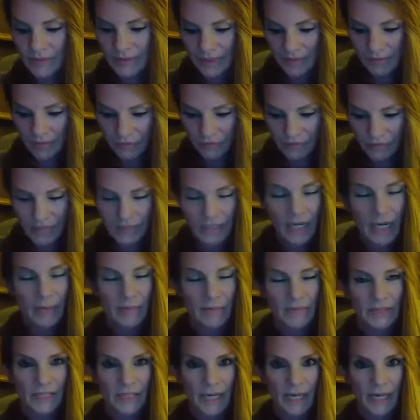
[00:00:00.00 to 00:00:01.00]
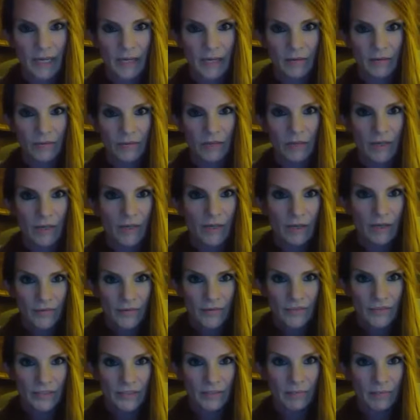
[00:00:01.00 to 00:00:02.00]
have 3 times down
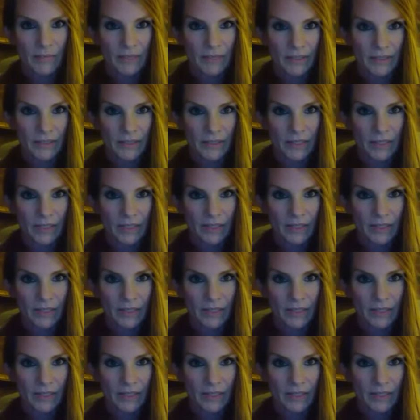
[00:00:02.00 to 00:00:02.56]
for stability.